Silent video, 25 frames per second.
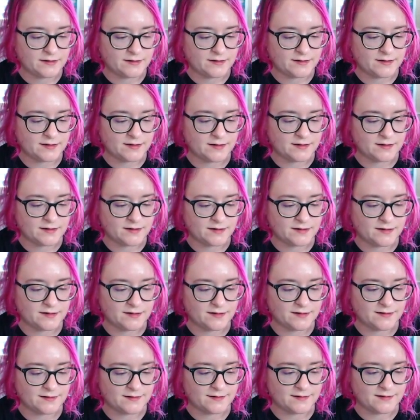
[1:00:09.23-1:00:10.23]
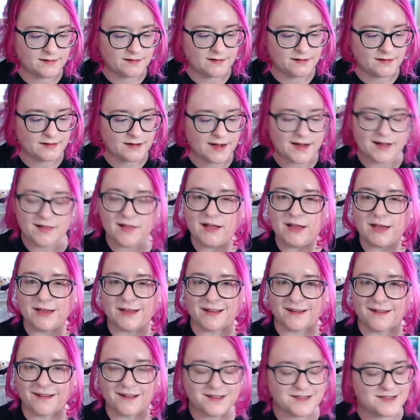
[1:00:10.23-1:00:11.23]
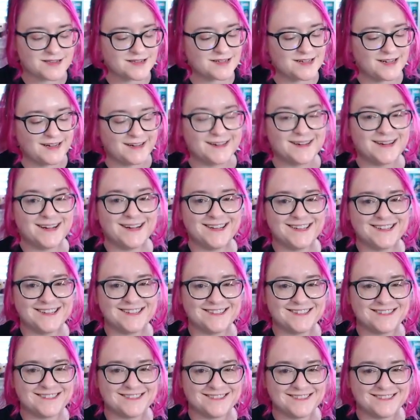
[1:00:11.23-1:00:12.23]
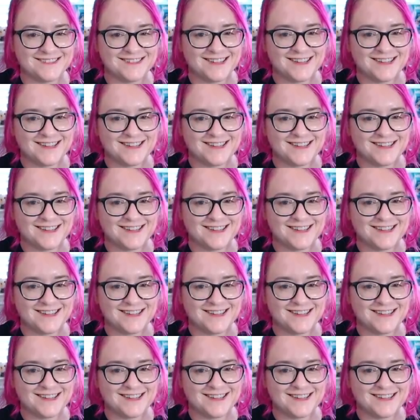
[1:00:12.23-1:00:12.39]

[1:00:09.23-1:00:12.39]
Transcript: Huh. I like it. It's neat.